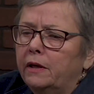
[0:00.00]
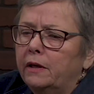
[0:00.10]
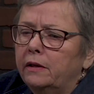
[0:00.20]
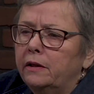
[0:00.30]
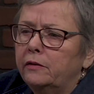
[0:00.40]

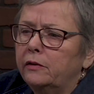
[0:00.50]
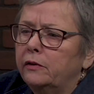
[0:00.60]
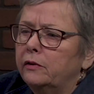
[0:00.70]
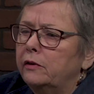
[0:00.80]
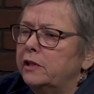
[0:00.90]
Another
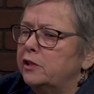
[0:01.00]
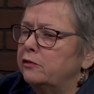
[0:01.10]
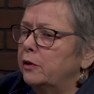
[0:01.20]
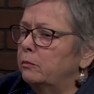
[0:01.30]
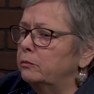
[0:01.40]
third is
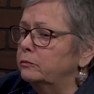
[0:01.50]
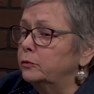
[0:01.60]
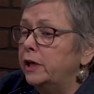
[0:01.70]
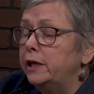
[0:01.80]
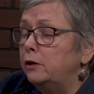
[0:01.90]
from
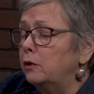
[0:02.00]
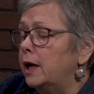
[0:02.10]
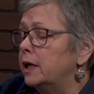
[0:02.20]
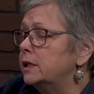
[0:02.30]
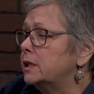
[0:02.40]
writing
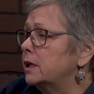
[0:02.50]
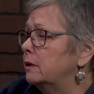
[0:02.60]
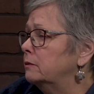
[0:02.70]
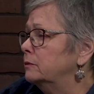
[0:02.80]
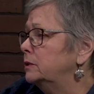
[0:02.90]
grants
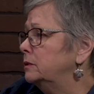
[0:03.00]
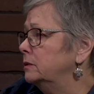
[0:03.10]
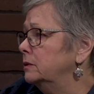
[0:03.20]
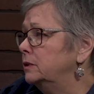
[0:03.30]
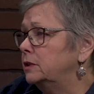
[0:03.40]
and
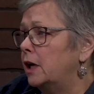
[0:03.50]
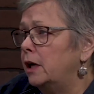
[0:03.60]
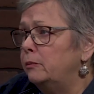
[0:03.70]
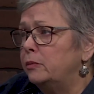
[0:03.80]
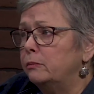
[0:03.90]

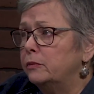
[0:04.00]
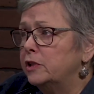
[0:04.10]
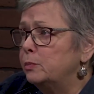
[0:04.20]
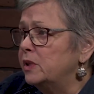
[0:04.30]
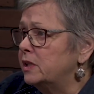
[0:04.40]

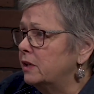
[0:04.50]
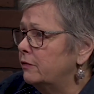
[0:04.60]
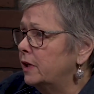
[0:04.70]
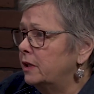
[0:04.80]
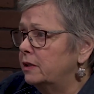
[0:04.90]

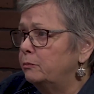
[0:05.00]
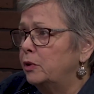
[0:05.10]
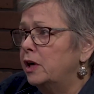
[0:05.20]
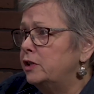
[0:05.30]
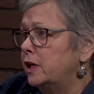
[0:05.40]
time-specific,
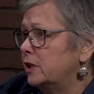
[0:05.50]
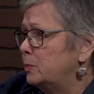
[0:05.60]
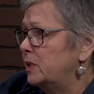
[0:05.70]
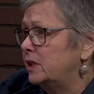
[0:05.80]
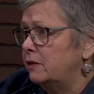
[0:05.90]

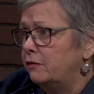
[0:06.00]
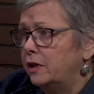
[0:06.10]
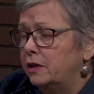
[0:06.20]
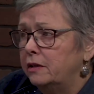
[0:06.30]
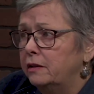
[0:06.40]

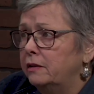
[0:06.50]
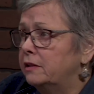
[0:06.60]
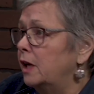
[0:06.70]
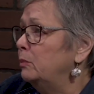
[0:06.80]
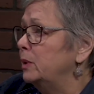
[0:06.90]
project-specific,
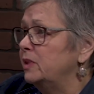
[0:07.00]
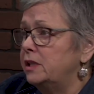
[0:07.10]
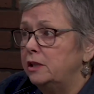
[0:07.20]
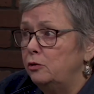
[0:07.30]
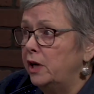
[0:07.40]

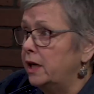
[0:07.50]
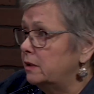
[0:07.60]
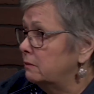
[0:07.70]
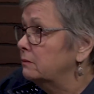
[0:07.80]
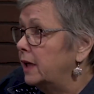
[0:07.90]
time-limited grant
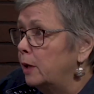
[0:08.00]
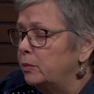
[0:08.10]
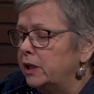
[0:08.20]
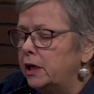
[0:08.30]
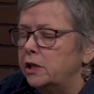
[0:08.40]

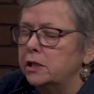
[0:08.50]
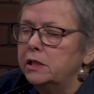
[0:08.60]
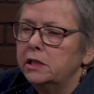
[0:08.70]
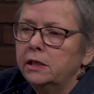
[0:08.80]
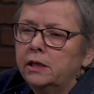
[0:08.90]

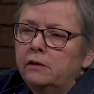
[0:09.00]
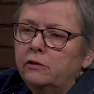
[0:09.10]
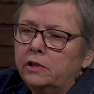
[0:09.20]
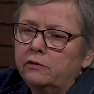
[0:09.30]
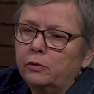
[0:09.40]
applications
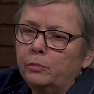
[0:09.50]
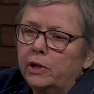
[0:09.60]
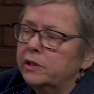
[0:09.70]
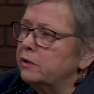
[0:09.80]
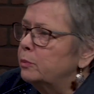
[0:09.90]
for different
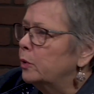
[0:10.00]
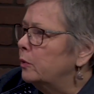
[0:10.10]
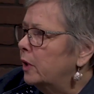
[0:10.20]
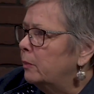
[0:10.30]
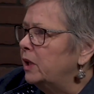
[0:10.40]
parts of
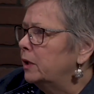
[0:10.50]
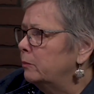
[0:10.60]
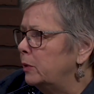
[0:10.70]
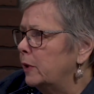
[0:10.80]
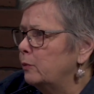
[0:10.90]
programming that
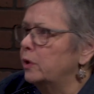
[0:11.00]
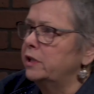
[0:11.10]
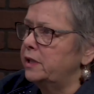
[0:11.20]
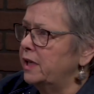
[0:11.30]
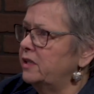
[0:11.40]
we might want
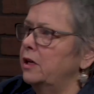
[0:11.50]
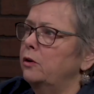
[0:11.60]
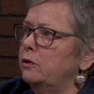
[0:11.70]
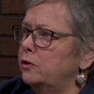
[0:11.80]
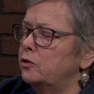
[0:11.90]
to test
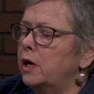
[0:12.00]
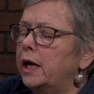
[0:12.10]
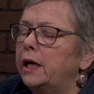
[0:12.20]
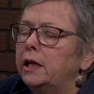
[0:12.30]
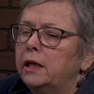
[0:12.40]
out or try.